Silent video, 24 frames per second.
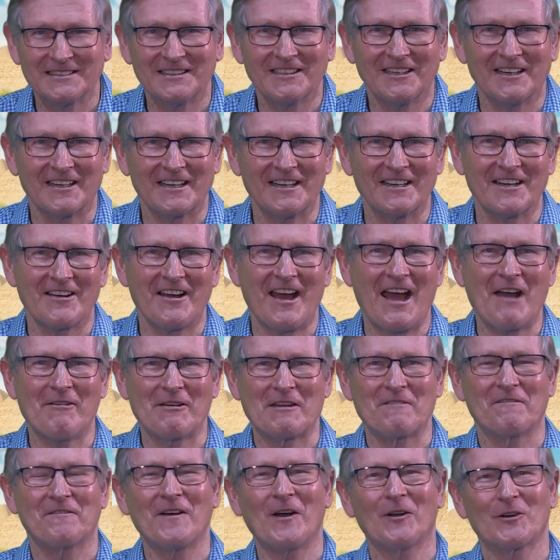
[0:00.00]
I don't know how
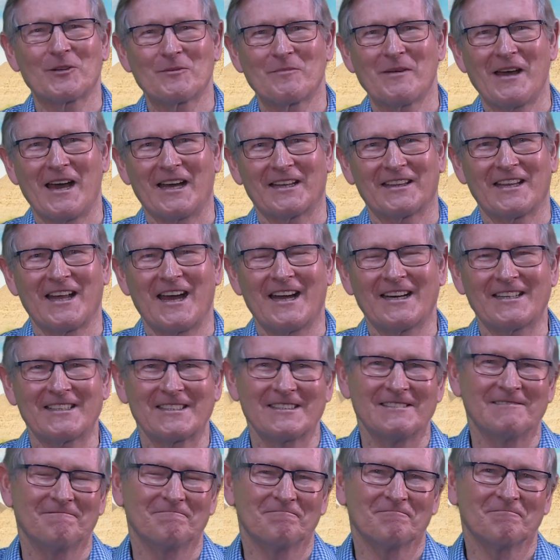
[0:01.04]
he felt about
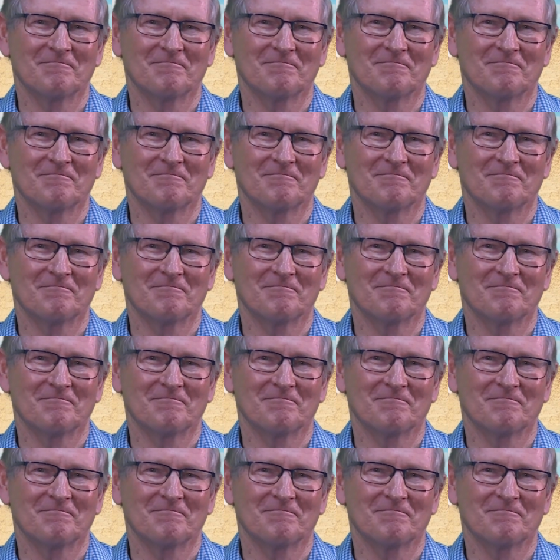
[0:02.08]
that.